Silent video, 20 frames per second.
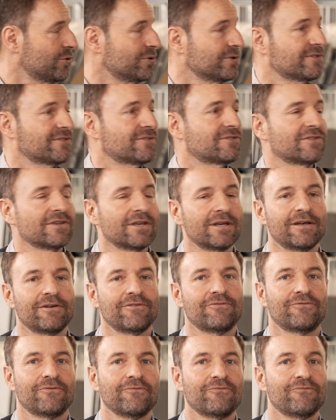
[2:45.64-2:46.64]
goods
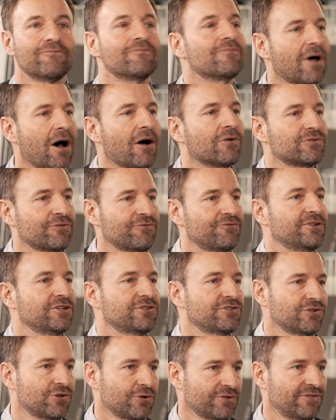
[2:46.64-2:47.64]
uh, out of
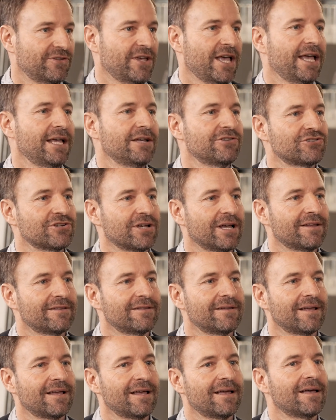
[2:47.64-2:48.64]
fishing.ch
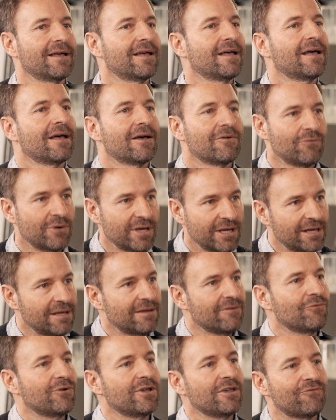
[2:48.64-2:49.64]
and yeah. uh,
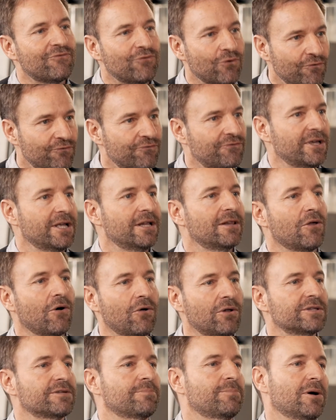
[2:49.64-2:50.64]
we, we fulfill
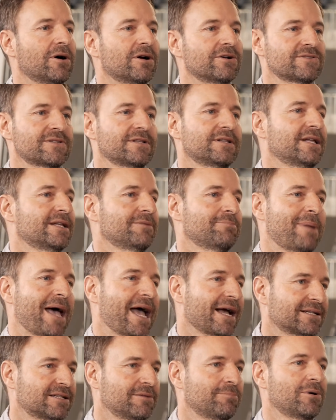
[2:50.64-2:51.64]
all the parcel and
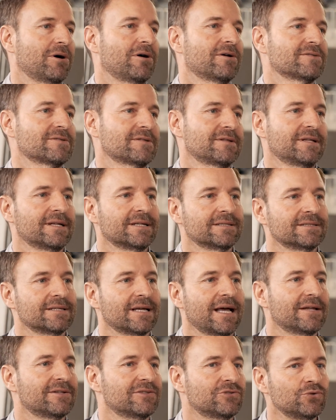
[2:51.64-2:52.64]
pack the parcel and,
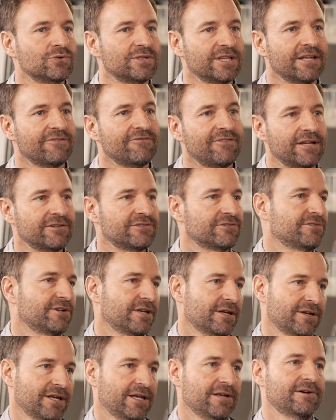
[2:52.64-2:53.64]
and do the
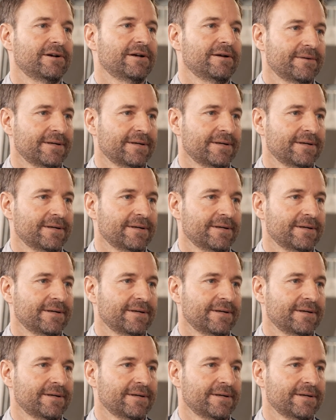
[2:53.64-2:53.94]
inventory here.